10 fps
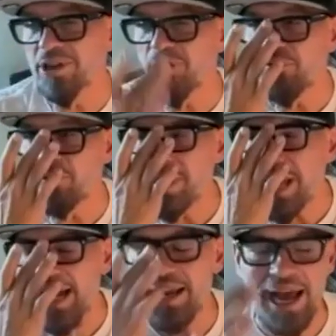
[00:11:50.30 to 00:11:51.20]
For
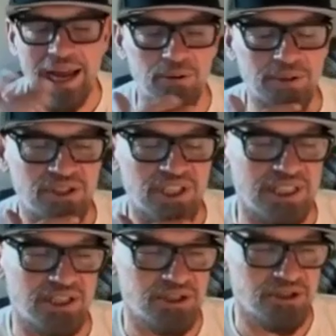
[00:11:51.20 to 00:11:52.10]
me, I always think
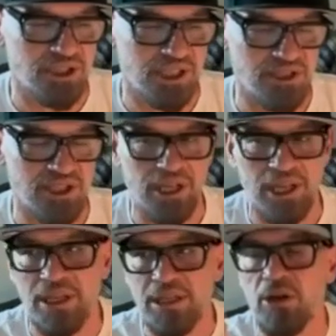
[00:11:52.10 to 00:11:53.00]
it's interesting because,
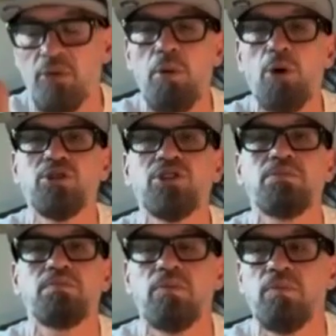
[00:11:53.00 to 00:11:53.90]

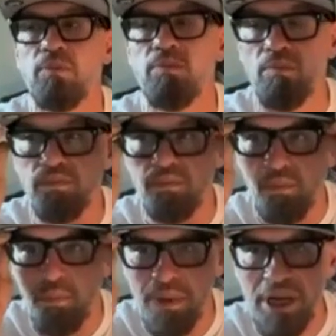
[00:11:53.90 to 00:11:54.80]
most
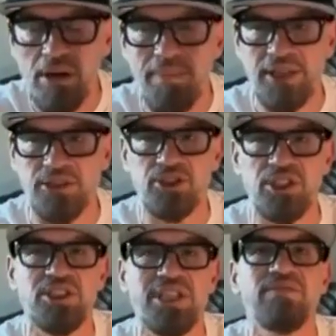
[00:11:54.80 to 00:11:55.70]
mid to major
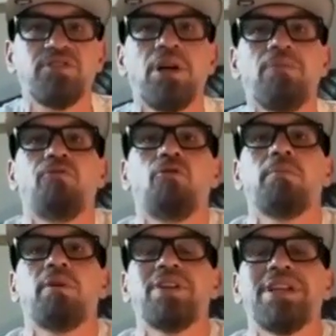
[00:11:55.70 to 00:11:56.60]
cities have some
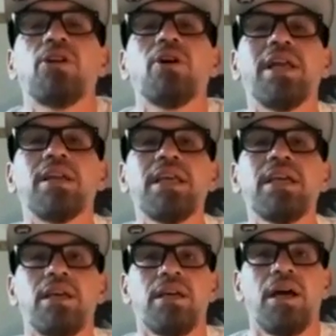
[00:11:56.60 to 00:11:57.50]
form of a little Italy.
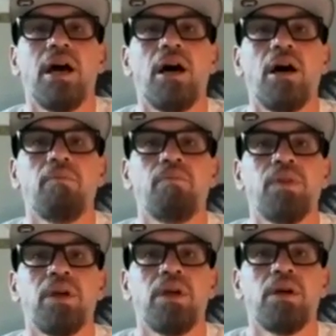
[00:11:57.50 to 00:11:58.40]
But
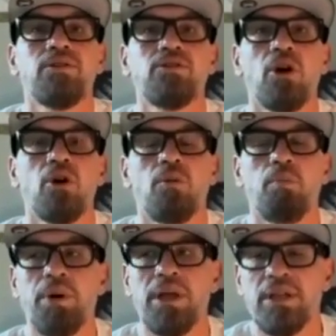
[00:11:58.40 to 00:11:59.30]

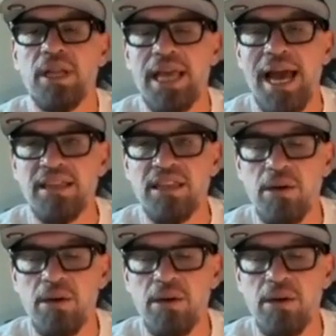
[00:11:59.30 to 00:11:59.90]
I think